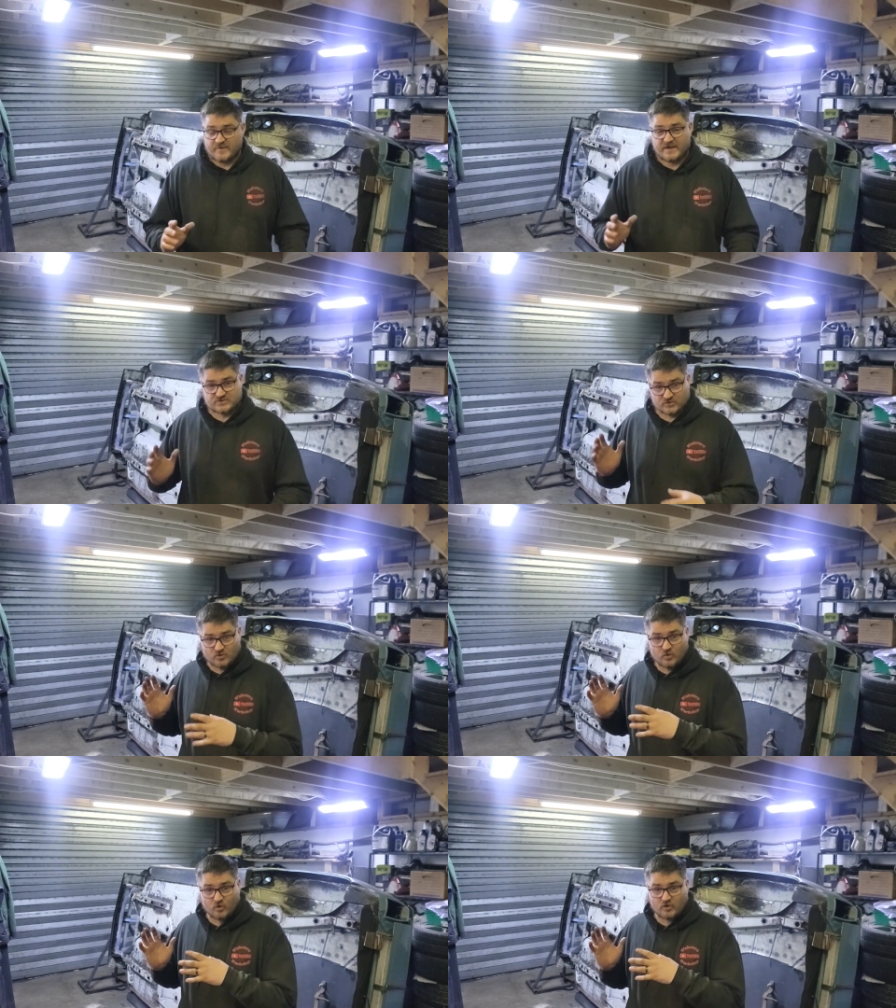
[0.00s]
I took the
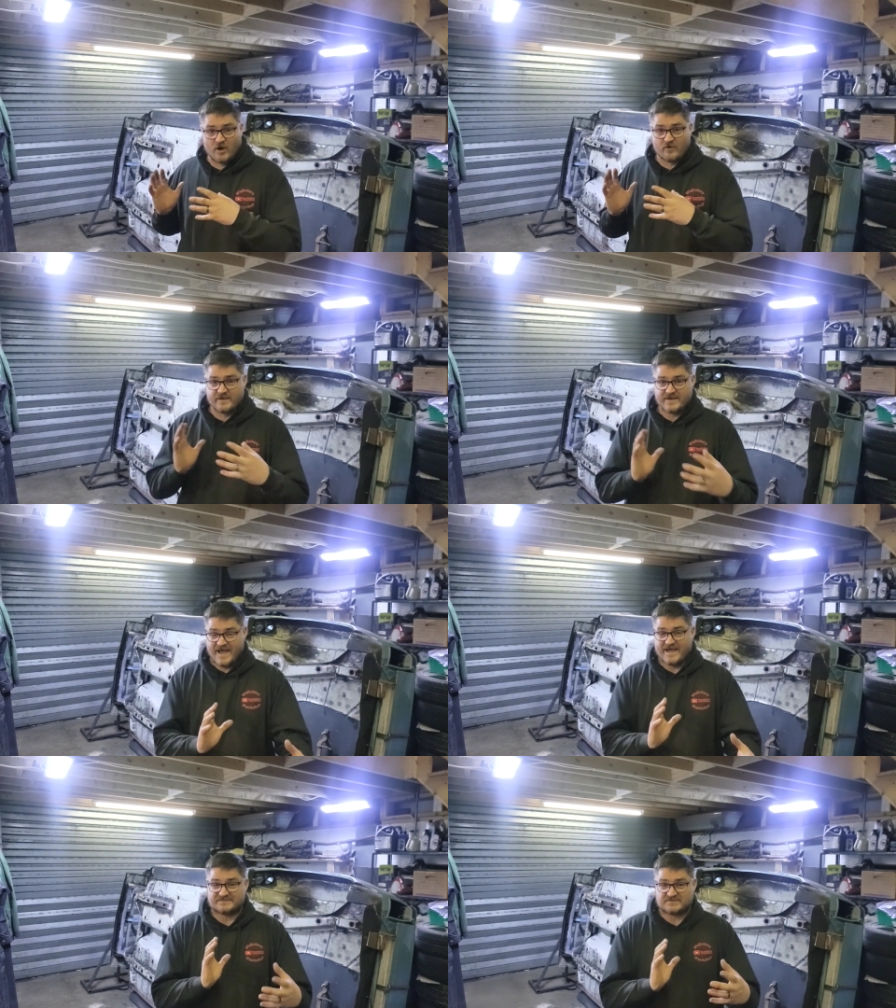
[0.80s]
whole car in
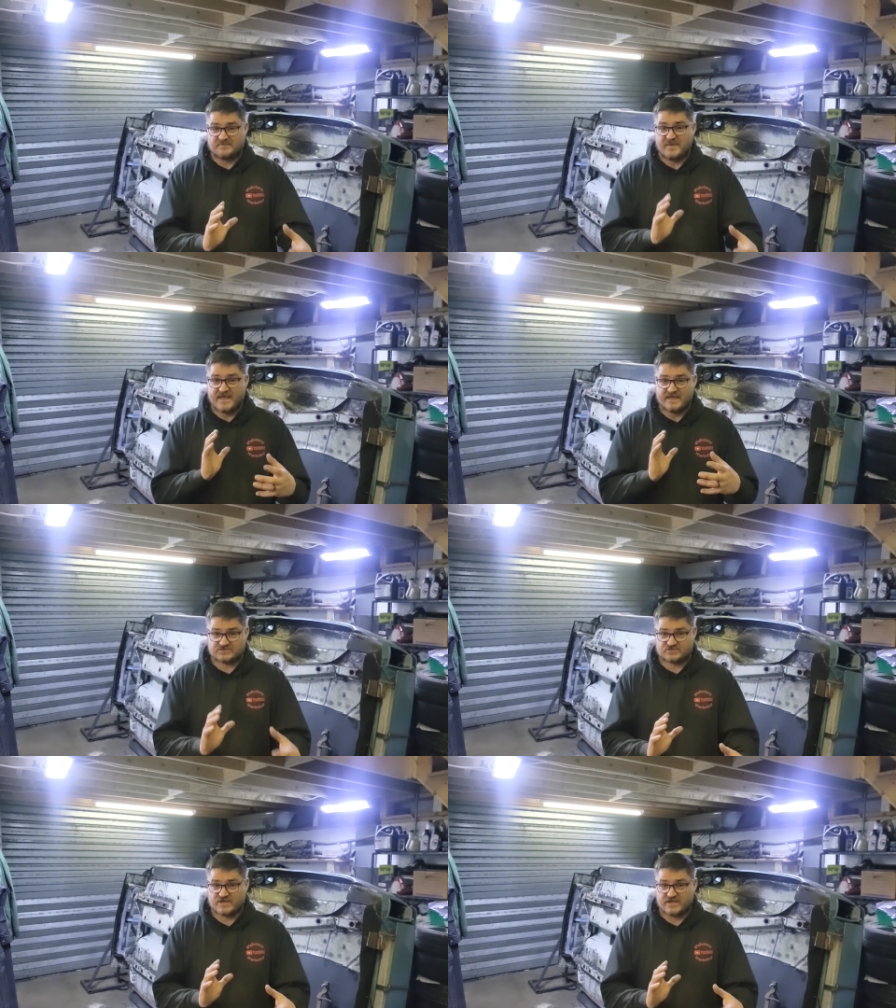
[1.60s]
as a bare
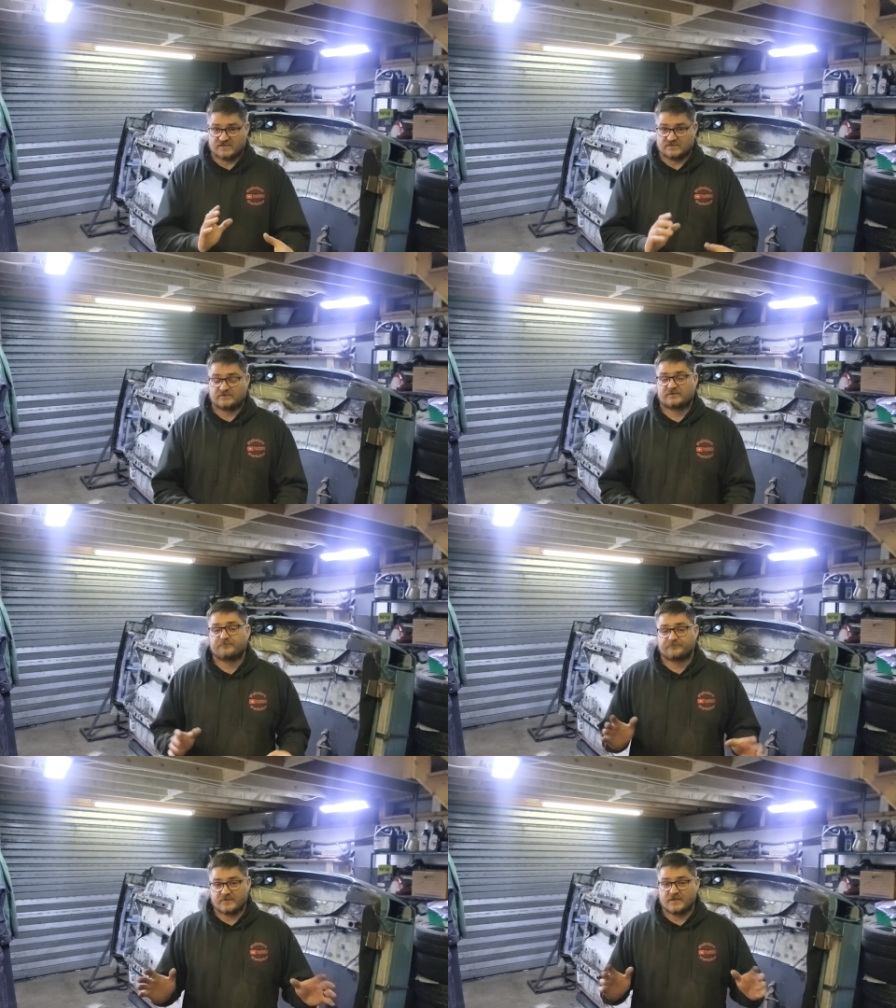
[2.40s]
shell.
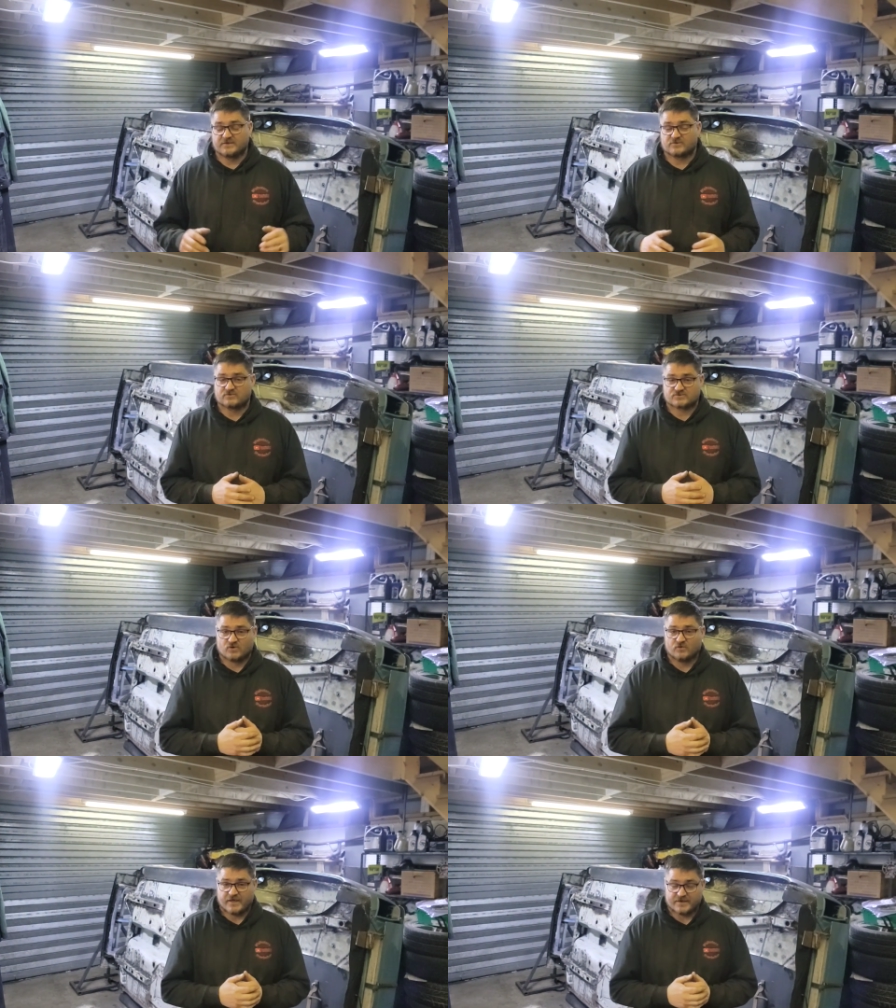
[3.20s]
There you go,
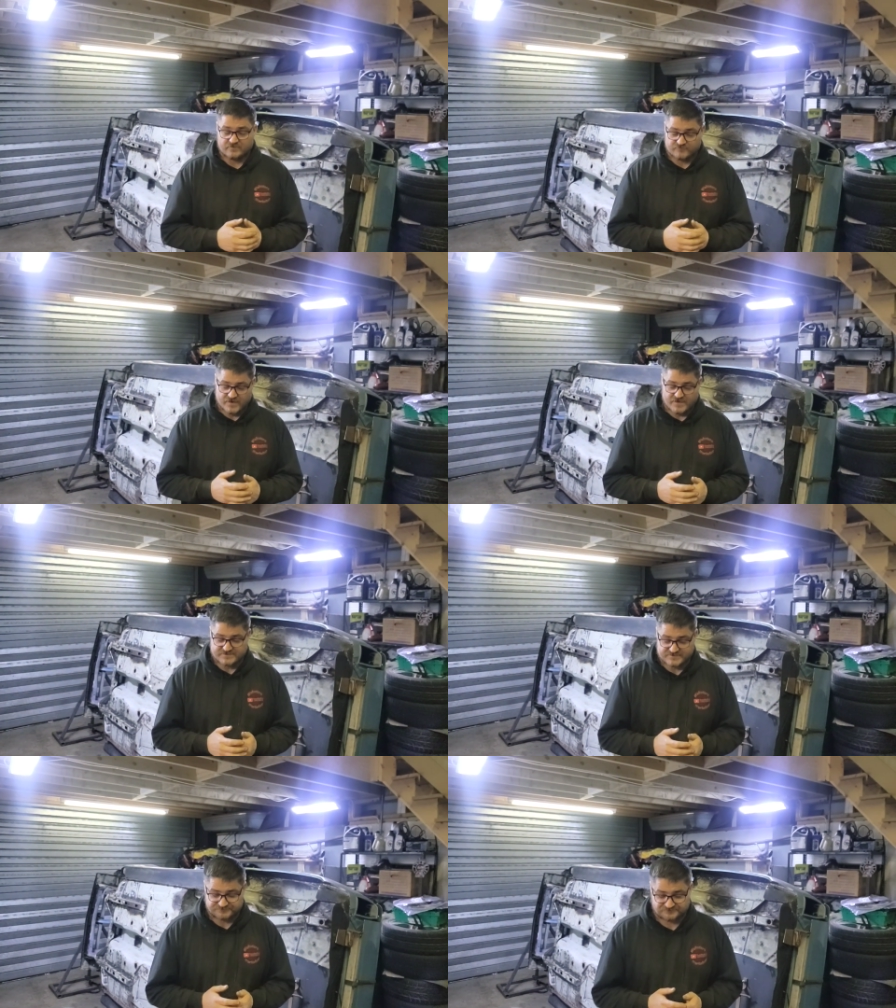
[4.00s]
sort that out. Right,